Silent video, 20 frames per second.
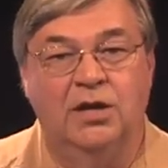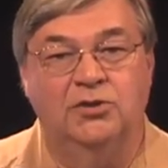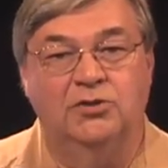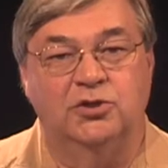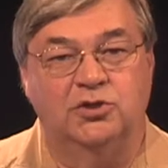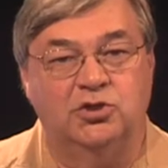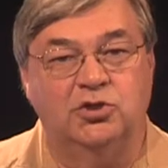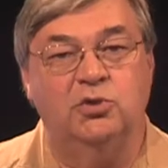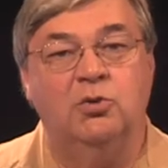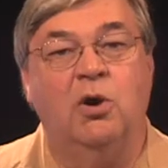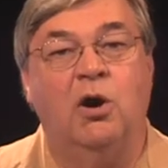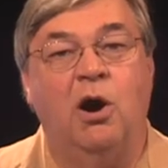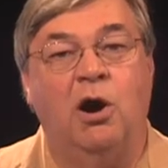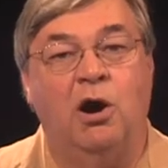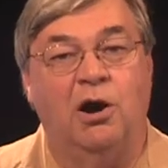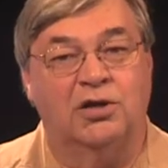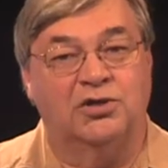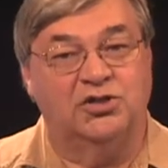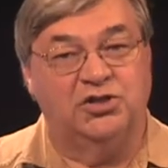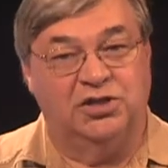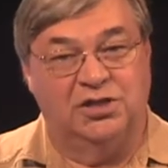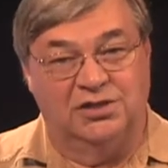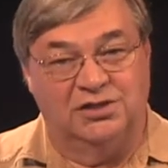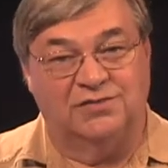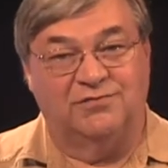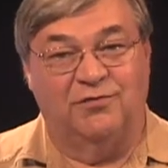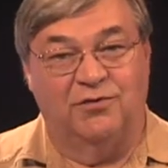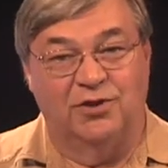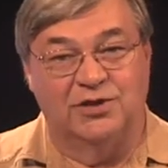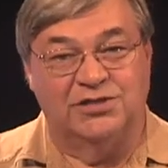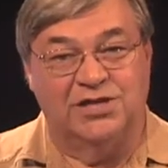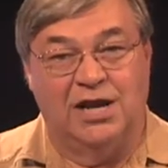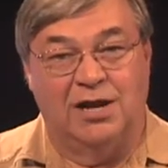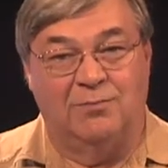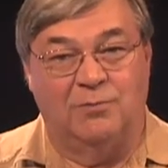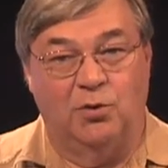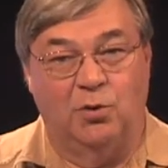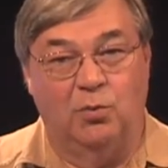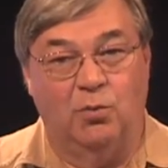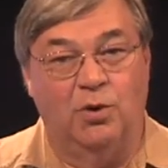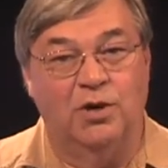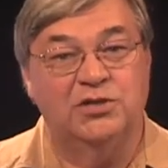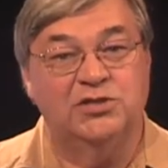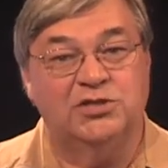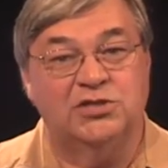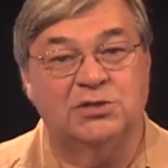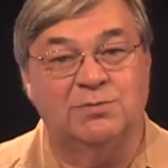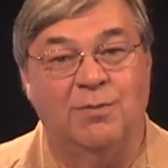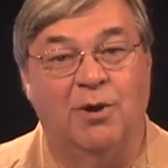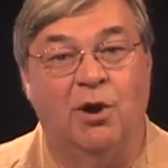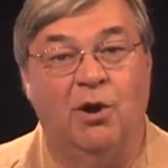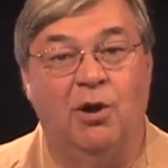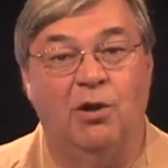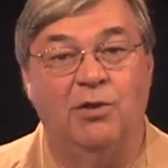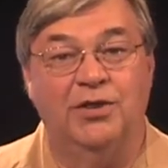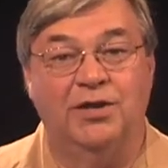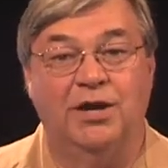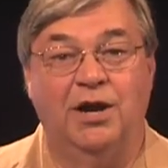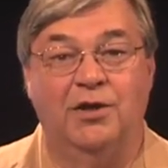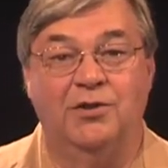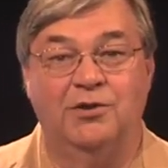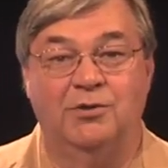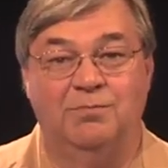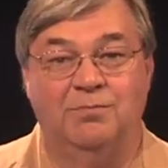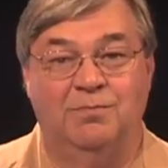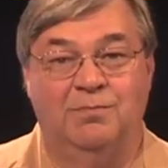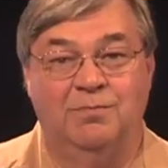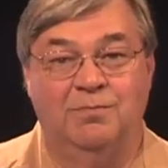The two Hawk Chiefs, for example, one small, the other